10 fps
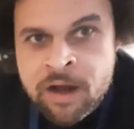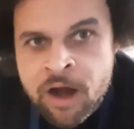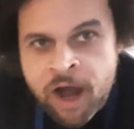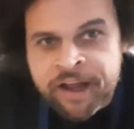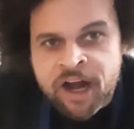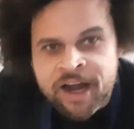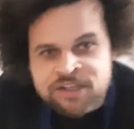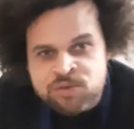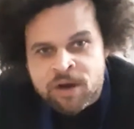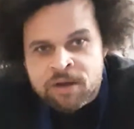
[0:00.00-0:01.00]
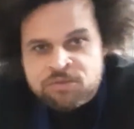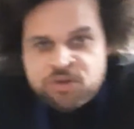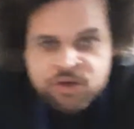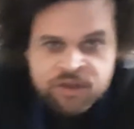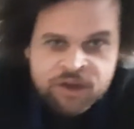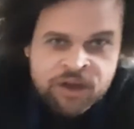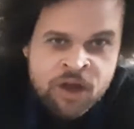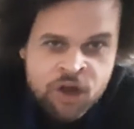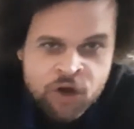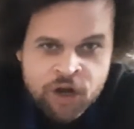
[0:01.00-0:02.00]
Hi guys, welcome to another
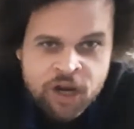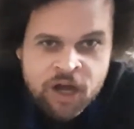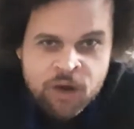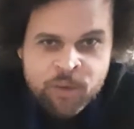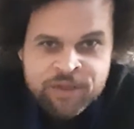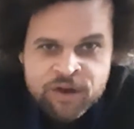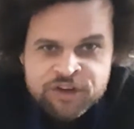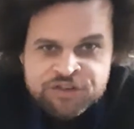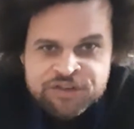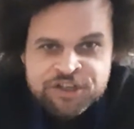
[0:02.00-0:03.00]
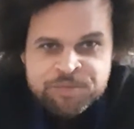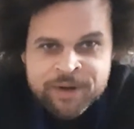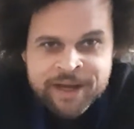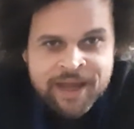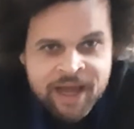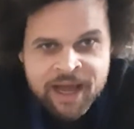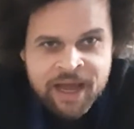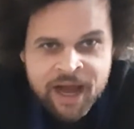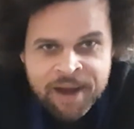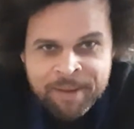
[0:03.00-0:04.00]
cook along with Young Shrewsbury.
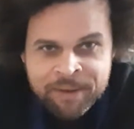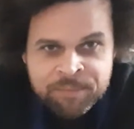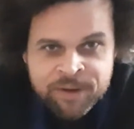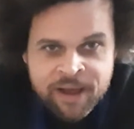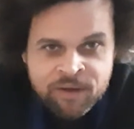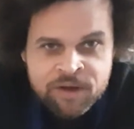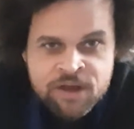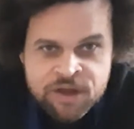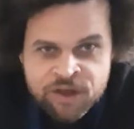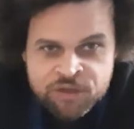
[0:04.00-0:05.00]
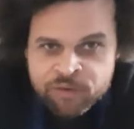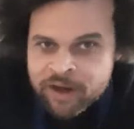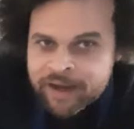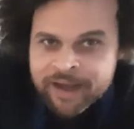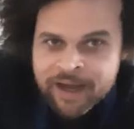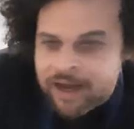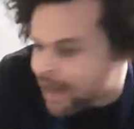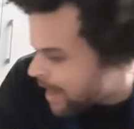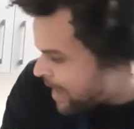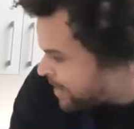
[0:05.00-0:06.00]
I'm Adam Pinnell, youth worker,
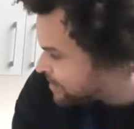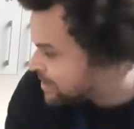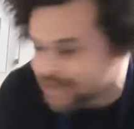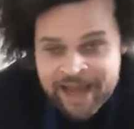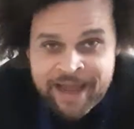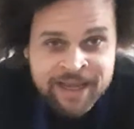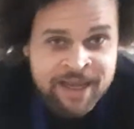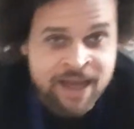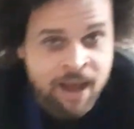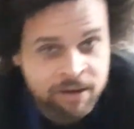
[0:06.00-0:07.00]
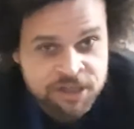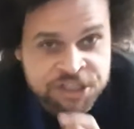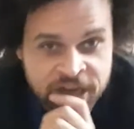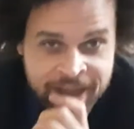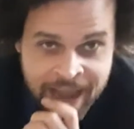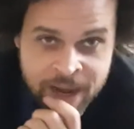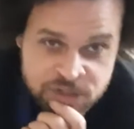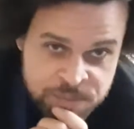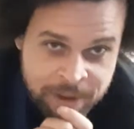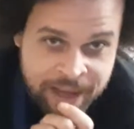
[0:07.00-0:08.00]
and today I'm going to show you how
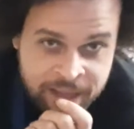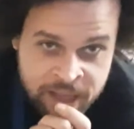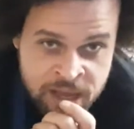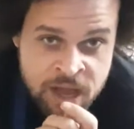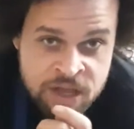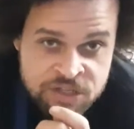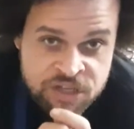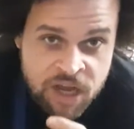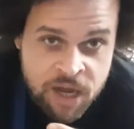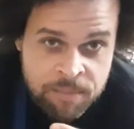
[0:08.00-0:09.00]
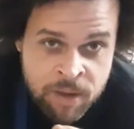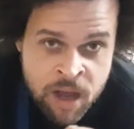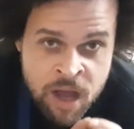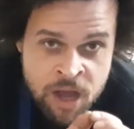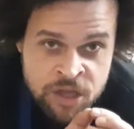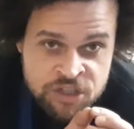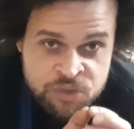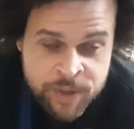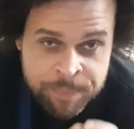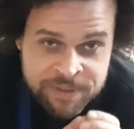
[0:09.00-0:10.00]
to make some
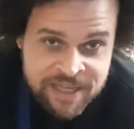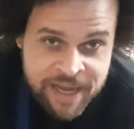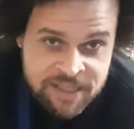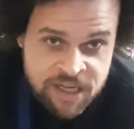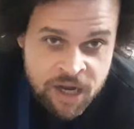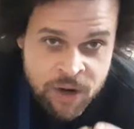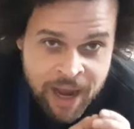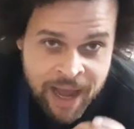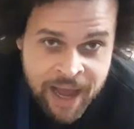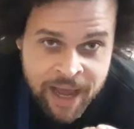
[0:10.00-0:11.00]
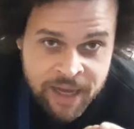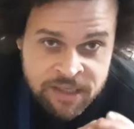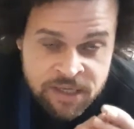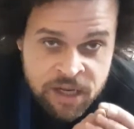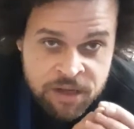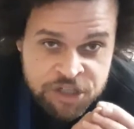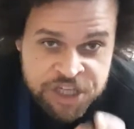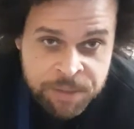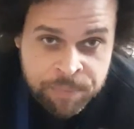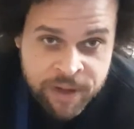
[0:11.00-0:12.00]
sweet potato and
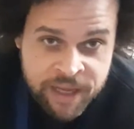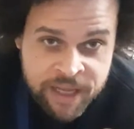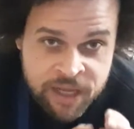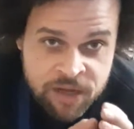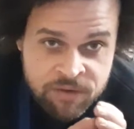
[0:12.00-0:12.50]
chickpea